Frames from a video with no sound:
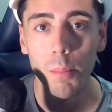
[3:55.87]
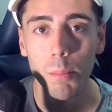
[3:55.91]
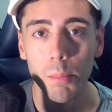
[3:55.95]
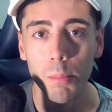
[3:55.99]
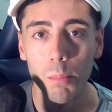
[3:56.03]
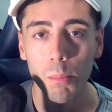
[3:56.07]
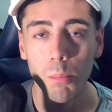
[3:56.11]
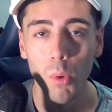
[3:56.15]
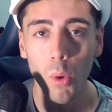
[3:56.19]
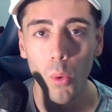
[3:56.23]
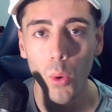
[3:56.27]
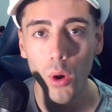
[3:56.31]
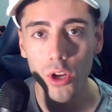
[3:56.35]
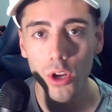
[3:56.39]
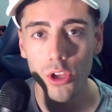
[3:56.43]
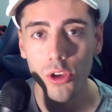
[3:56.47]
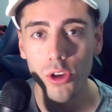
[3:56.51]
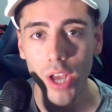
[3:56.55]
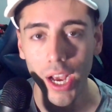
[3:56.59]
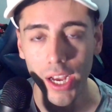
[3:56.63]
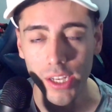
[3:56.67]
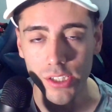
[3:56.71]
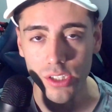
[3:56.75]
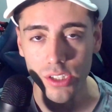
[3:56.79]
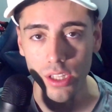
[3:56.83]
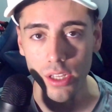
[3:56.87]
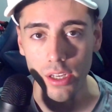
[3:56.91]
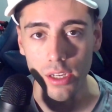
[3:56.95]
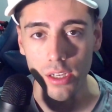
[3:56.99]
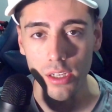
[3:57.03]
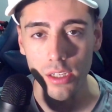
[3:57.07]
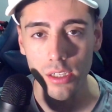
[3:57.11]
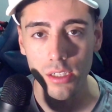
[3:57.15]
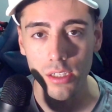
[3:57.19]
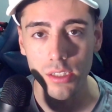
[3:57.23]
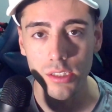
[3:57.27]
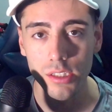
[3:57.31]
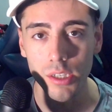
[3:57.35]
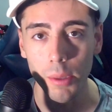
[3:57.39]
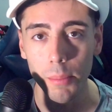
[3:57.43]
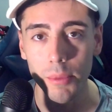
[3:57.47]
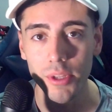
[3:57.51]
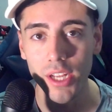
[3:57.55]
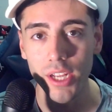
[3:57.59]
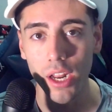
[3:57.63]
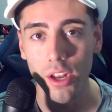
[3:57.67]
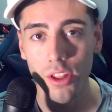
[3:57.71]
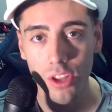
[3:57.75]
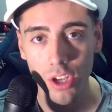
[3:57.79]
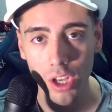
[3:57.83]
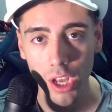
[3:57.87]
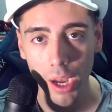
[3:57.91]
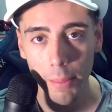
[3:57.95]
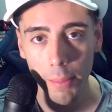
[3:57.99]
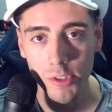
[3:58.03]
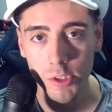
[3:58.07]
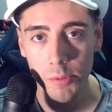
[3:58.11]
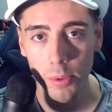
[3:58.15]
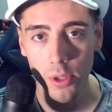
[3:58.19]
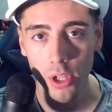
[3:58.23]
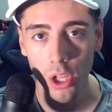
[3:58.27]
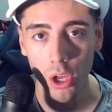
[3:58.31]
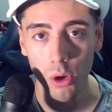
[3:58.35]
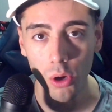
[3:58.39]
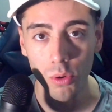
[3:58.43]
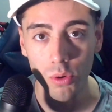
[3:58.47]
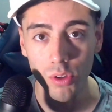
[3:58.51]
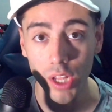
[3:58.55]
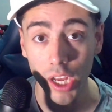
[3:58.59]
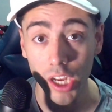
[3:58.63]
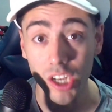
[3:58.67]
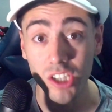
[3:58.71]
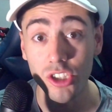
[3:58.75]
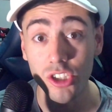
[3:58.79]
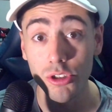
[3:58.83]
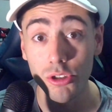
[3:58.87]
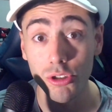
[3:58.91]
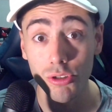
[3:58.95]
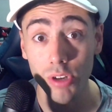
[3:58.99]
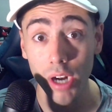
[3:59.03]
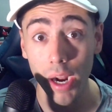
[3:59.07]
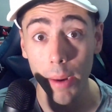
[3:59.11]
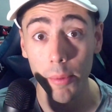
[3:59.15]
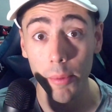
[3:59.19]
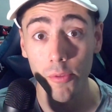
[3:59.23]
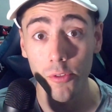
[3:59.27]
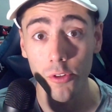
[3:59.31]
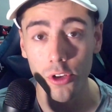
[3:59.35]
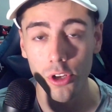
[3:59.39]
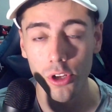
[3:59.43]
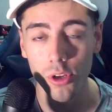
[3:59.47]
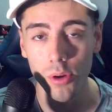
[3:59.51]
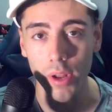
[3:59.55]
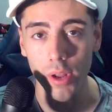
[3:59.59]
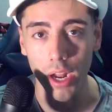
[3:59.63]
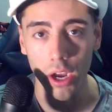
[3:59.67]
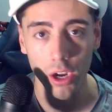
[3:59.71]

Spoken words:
But what do you guys think? Tell me down in the comments below. Like and subscribe if you're new, and I'll